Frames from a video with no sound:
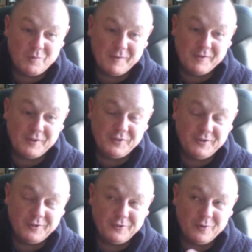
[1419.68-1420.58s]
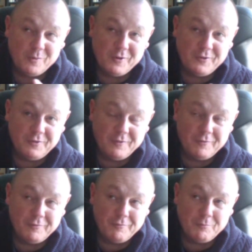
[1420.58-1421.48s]
Beyond the Hedge,
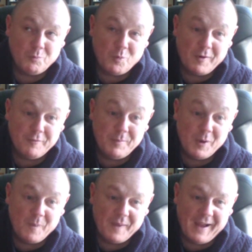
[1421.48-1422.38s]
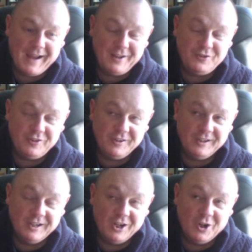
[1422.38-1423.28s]
we are going to be
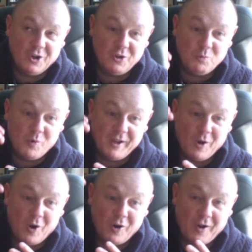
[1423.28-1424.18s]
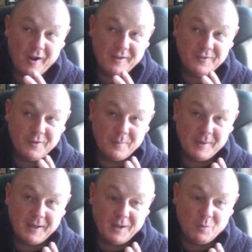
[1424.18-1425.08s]
weaving a deeper insight
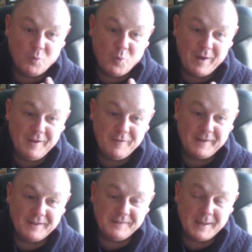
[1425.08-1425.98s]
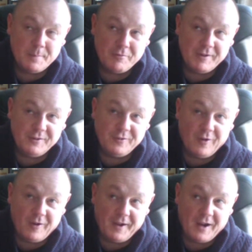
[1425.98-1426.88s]
around earthing,
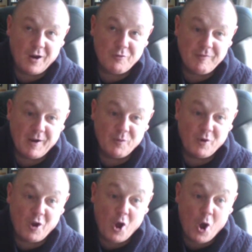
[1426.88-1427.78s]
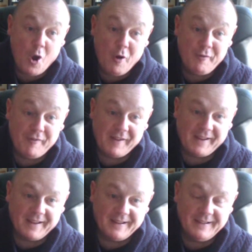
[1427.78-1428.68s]

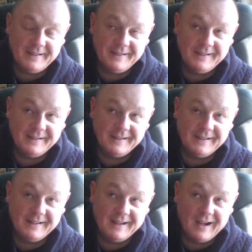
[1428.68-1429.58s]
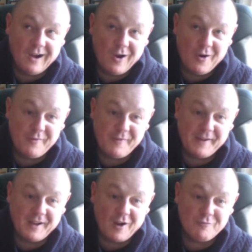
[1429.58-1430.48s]
rooting and
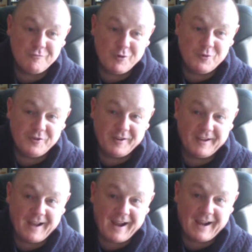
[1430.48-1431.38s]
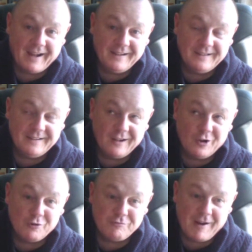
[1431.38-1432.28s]
grounding, and the
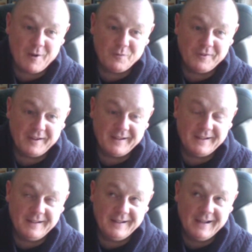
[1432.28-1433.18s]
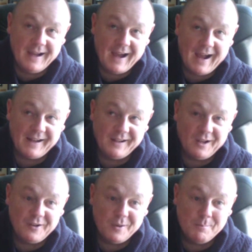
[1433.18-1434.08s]
medicine around that,
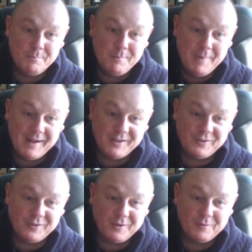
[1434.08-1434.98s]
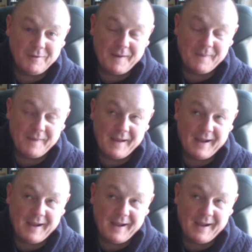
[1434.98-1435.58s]
and some real